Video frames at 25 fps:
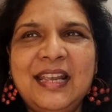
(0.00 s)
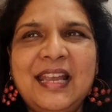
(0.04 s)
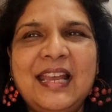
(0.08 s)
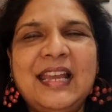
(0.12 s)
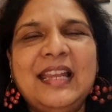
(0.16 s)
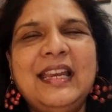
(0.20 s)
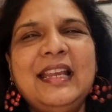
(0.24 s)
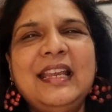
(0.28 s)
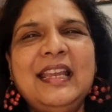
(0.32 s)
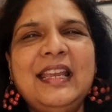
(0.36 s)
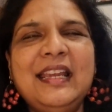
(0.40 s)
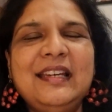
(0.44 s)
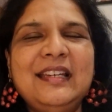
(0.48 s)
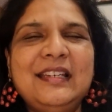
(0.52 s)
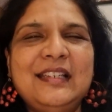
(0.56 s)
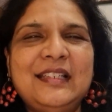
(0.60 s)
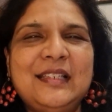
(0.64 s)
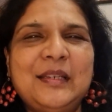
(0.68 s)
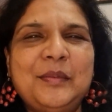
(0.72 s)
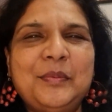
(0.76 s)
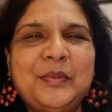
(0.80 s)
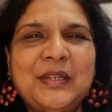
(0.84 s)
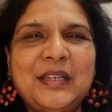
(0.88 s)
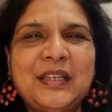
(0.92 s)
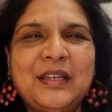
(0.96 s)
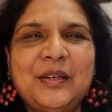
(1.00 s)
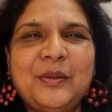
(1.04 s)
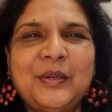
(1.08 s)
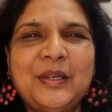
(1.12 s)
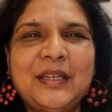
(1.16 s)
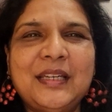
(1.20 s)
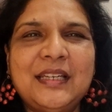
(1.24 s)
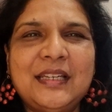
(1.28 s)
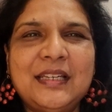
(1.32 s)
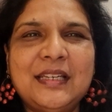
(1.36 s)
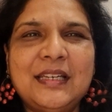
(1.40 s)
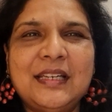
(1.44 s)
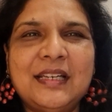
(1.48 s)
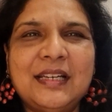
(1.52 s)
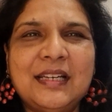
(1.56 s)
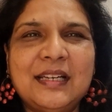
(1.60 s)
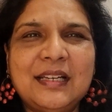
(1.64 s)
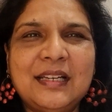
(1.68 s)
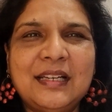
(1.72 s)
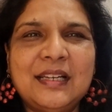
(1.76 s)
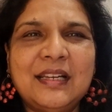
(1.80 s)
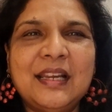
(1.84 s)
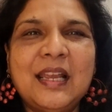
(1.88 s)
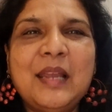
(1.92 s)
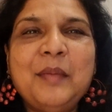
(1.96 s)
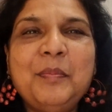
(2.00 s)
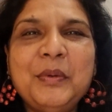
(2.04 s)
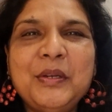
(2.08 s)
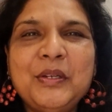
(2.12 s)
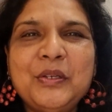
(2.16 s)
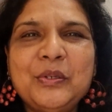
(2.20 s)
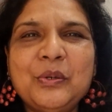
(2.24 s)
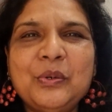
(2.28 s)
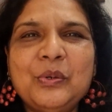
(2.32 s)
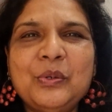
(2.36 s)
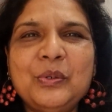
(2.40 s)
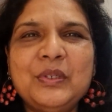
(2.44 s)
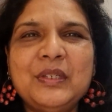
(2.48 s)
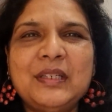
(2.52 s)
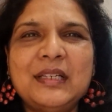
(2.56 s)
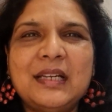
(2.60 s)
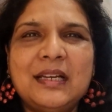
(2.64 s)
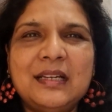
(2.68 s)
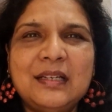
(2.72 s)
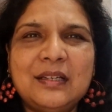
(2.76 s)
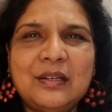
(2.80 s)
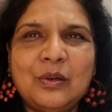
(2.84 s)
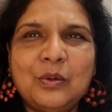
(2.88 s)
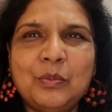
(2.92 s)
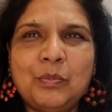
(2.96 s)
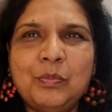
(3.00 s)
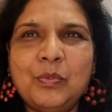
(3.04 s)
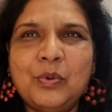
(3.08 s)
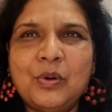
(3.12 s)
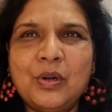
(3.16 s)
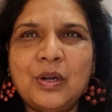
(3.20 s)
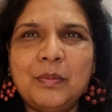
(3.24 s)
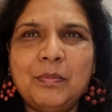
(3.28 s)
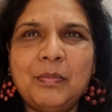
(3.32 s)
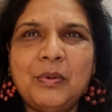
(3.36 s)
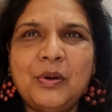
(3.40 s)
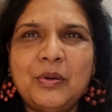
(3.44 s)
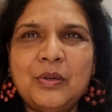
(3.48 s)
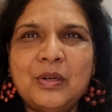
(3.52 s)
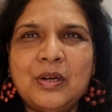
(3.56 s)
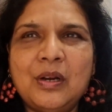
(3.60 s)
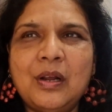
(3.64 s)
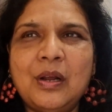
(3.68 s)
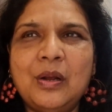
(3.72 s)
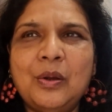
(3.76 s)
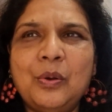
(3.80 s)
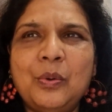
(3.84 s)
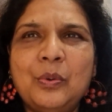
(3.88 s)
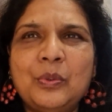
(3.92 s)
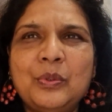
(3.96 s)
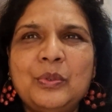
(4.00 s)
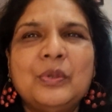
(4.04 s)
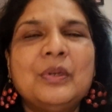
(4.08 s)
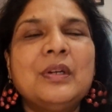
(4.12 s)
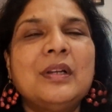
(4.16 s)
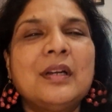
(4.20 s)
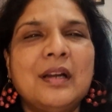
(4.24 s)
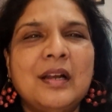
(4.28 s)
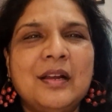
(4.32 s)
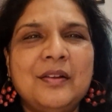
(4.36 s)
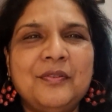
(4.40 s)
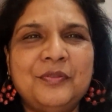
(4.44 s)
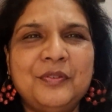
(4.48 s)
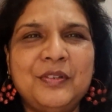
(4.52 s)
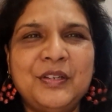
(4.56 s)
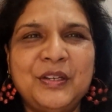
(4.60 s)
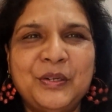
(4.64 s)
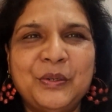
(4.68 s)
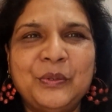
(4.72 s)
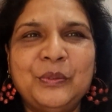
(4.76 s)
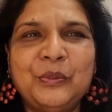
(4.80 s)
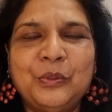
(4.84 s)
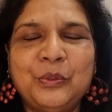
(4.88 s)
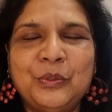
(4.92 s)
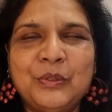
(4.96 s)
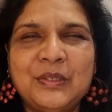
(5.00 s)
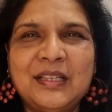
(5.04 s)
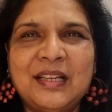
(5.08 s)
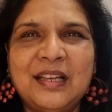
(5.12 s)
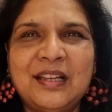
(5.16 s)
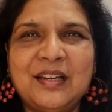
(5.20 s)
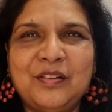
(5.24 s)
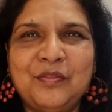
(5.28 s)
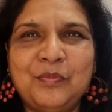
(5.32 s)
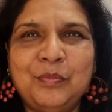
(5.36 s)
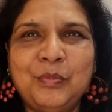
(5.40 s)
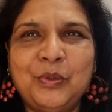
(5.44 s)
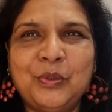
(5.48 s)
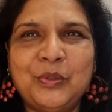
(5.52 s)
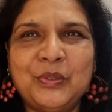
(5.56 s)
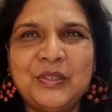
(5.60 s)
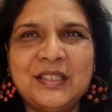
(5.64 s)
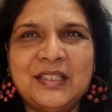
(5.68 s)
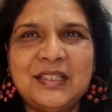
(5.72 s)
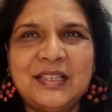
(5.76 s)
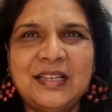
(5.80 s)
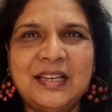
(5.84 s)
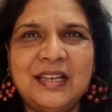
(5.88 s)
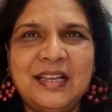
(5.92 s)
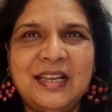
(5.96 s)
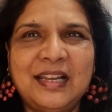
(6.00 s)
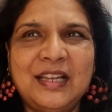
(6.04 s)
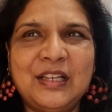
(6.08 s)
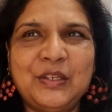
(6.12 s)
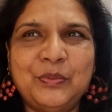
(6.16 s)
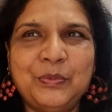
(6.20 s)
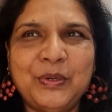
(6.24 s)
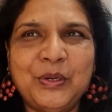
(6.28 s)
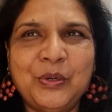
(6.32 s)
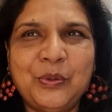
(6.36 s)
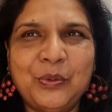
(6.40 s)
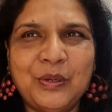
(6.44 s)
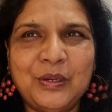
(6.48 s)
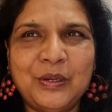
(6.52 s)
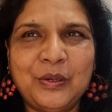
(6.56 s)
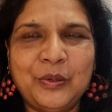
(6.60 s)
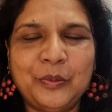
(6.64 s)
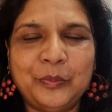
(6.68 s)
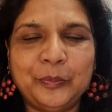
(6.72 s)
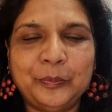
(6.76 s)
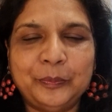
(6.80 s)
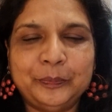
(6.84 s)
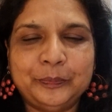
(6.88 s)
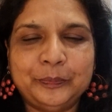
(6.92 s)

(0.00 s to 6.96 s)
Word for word: And again, in subsequent uh, episodes, I'll talk more about how to craft you know those kind of books as we go along.